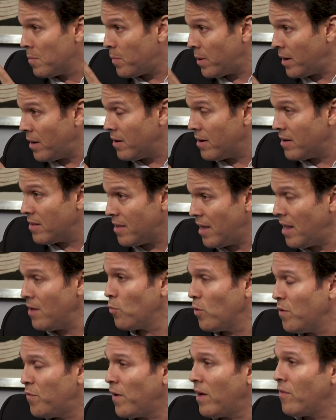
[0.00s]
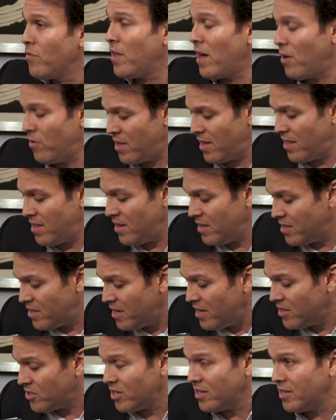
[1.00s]
But then we found out that the
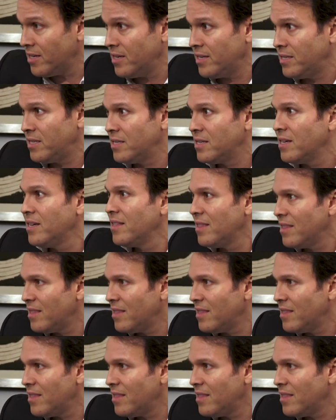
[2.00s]
indigenous,